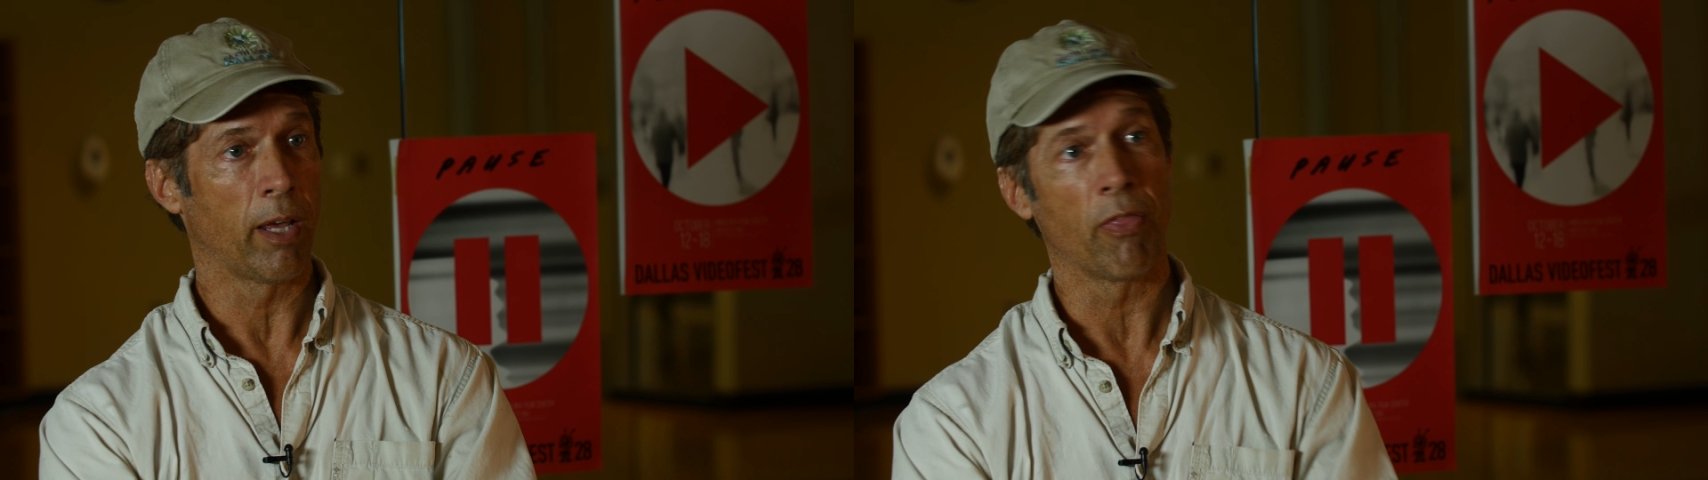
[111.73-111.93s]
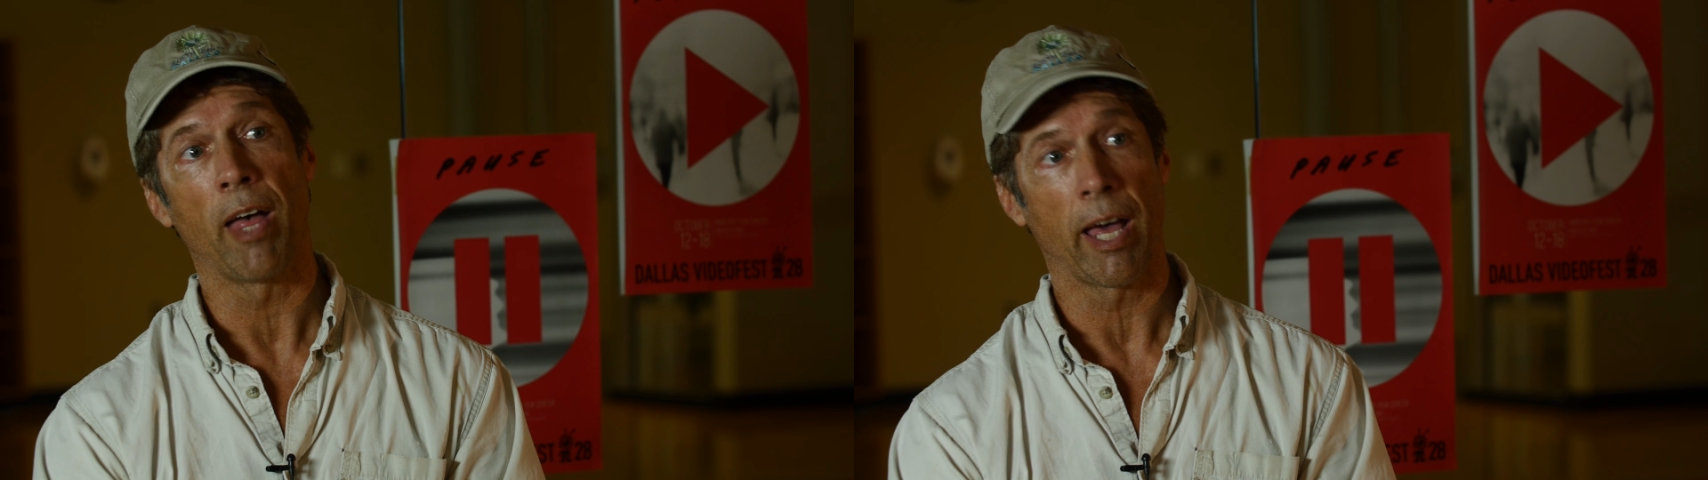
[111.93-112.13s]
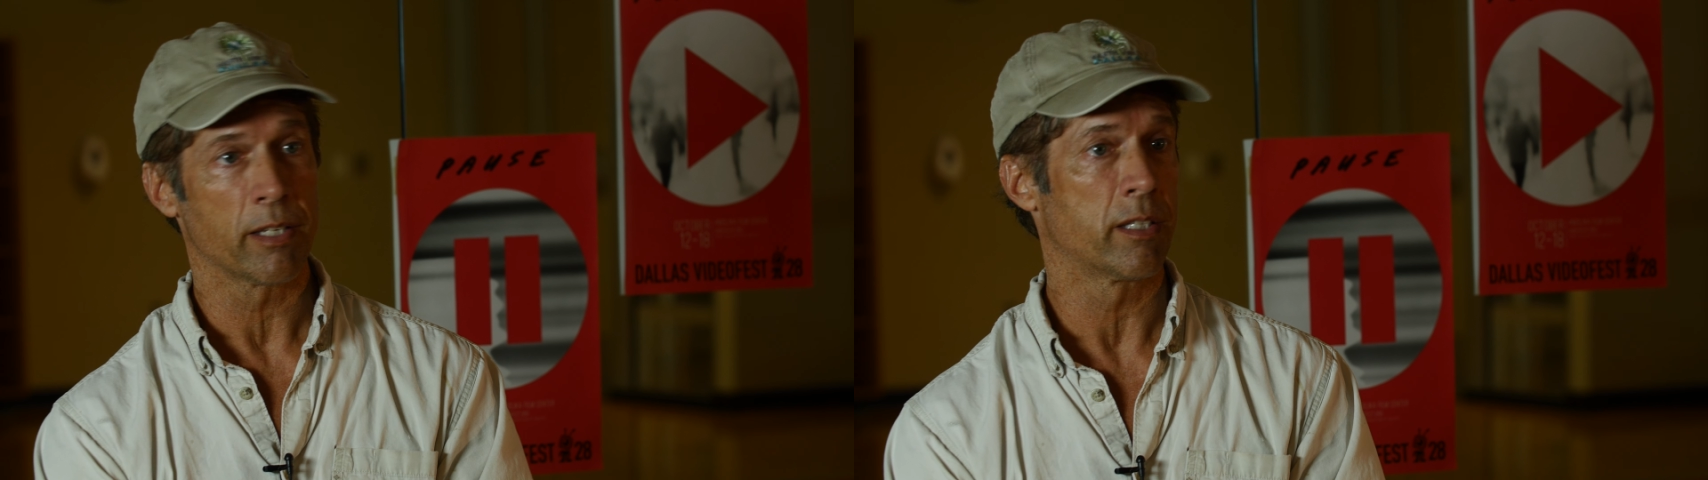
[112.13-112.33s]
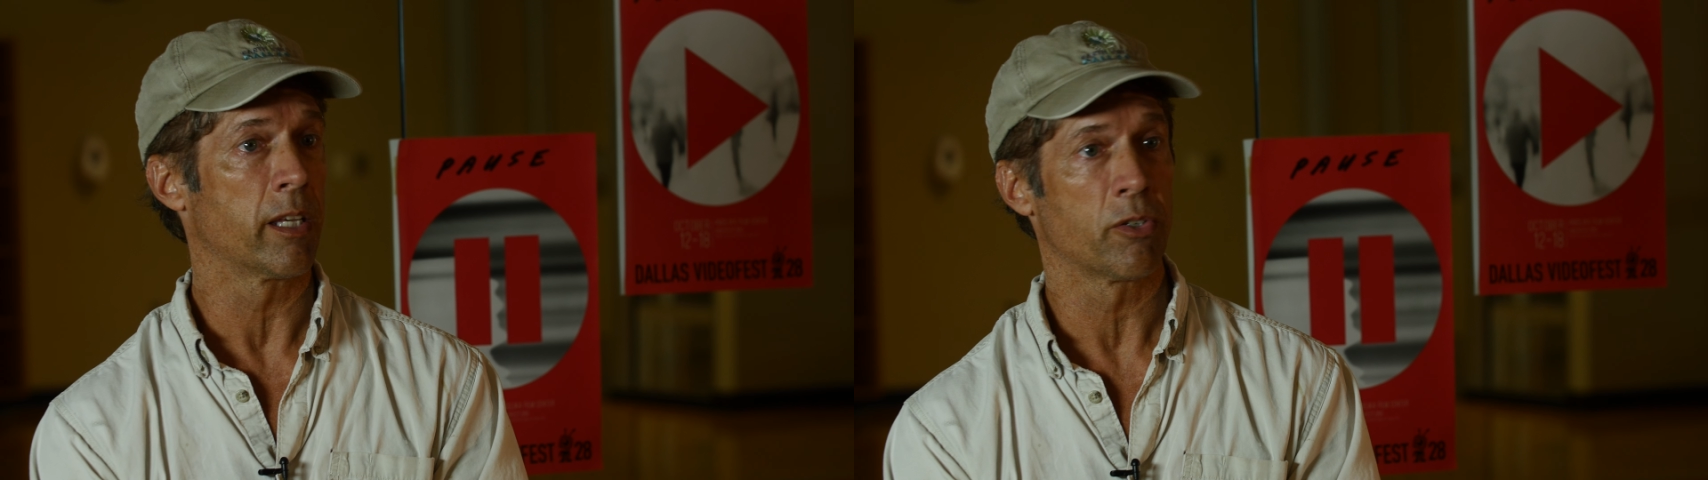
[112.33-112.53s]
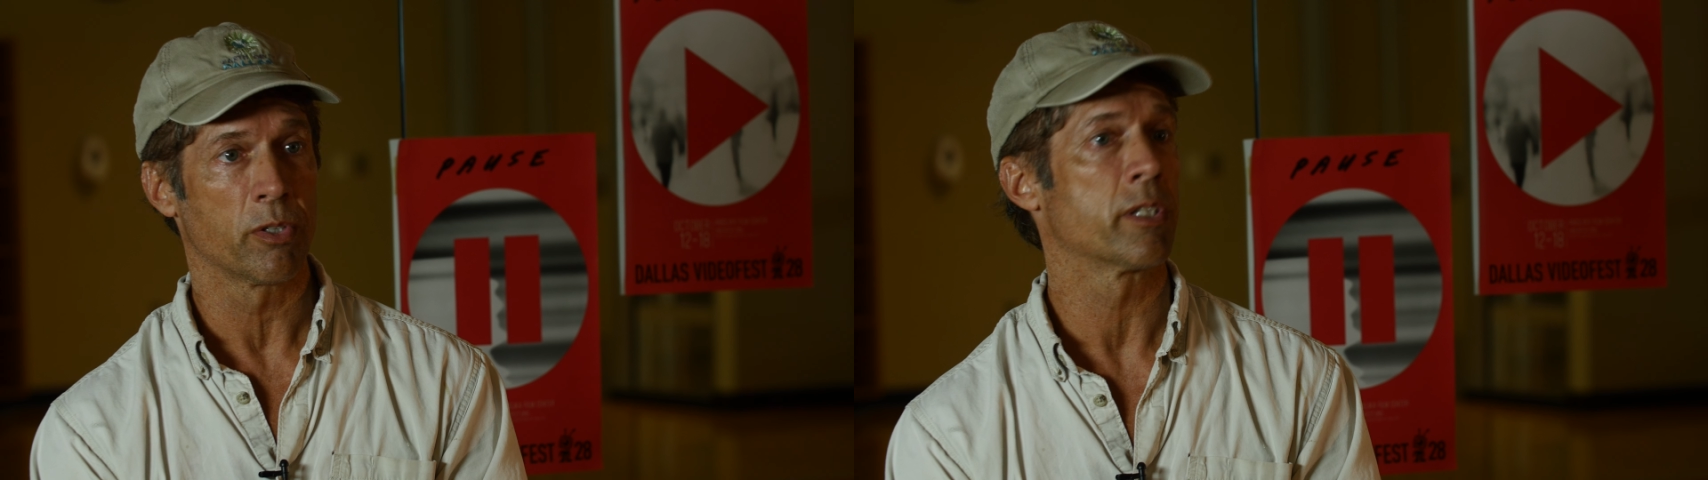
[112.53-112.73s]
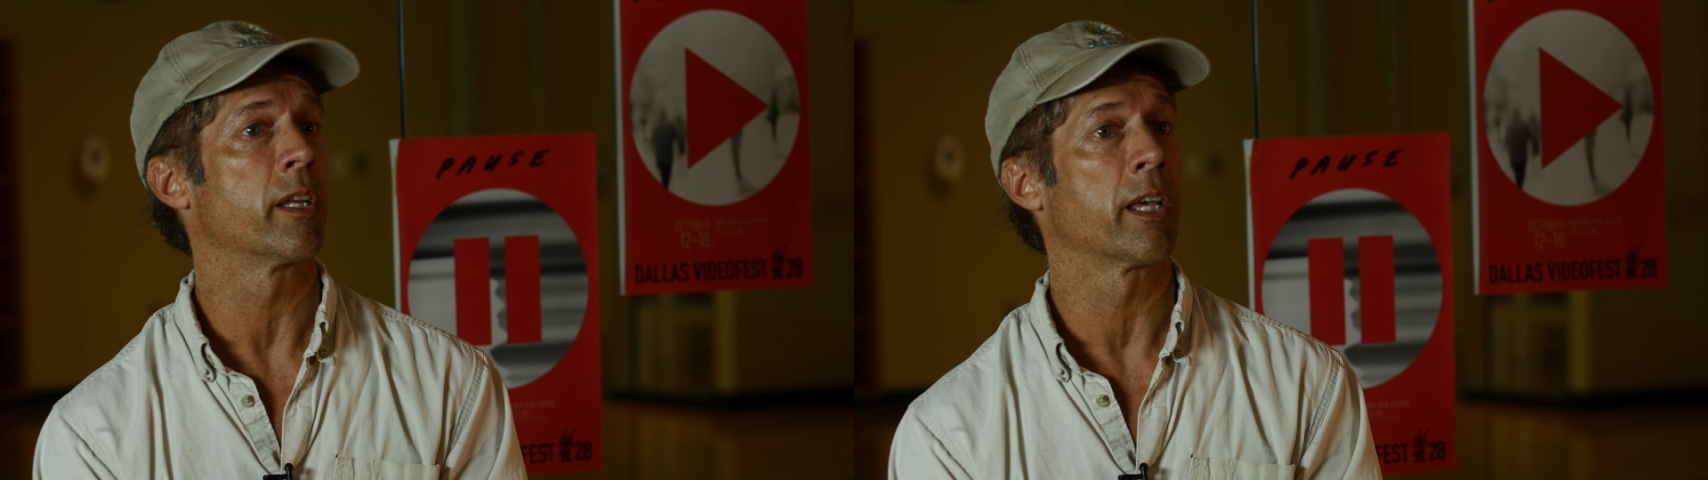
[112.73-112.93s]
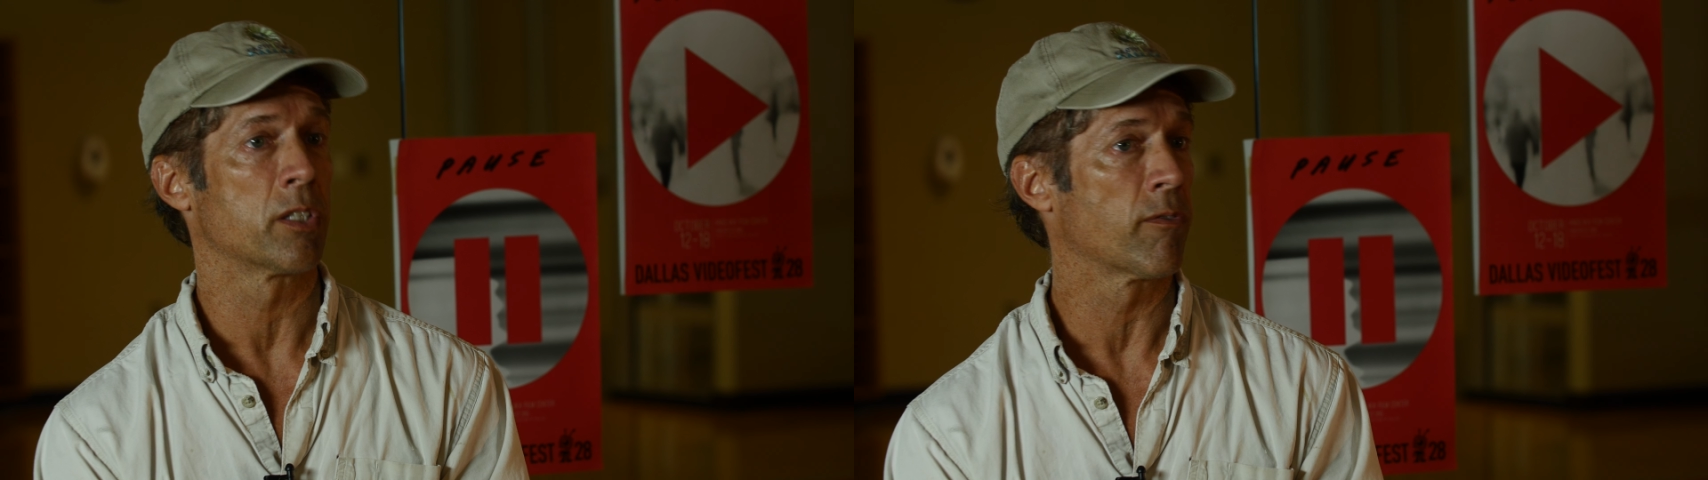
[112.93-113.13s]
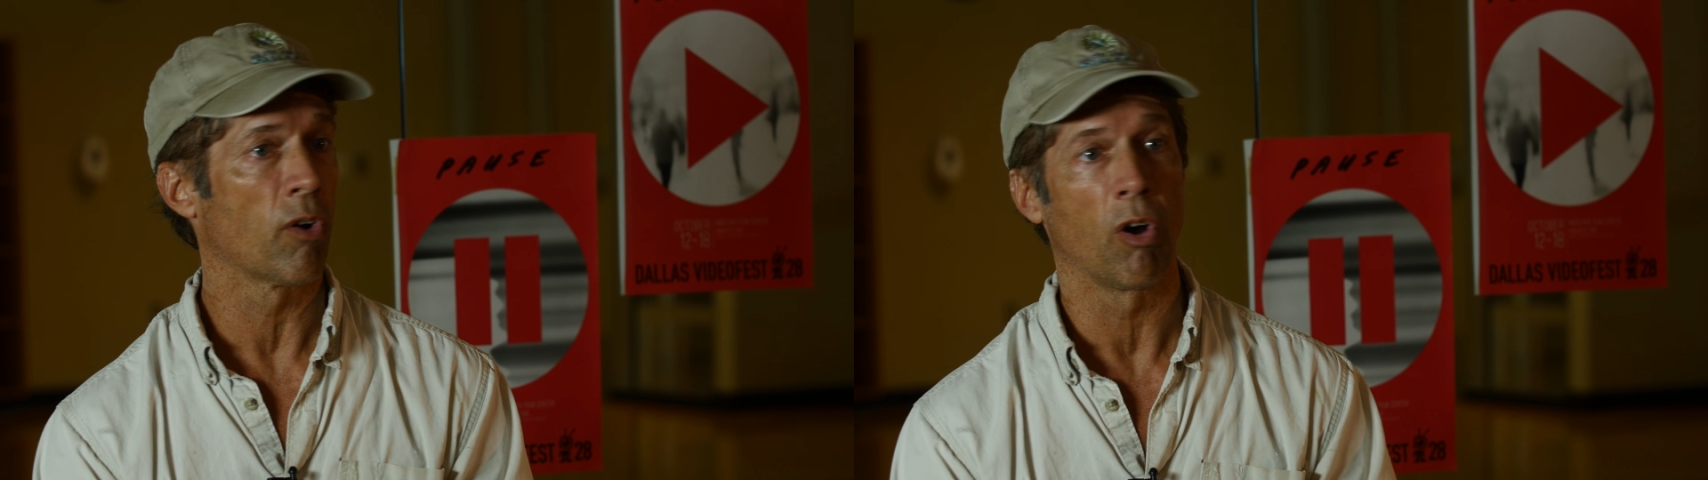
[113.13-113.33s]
and that is the entrance and exit for